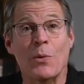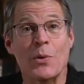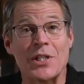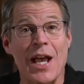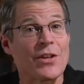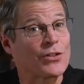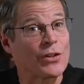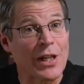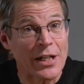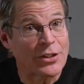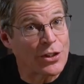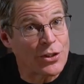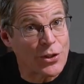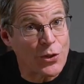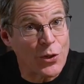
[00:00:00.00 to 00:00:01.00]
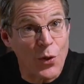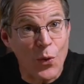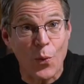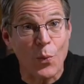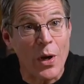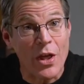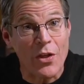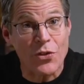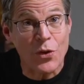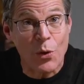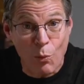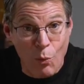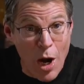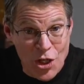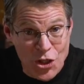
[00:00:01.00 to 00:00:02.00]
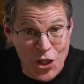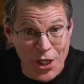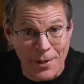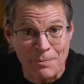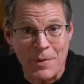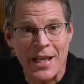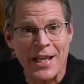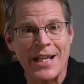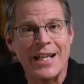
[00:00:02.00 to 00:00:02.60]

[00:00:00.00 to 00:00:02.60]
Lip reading: which has a lot to do with washing.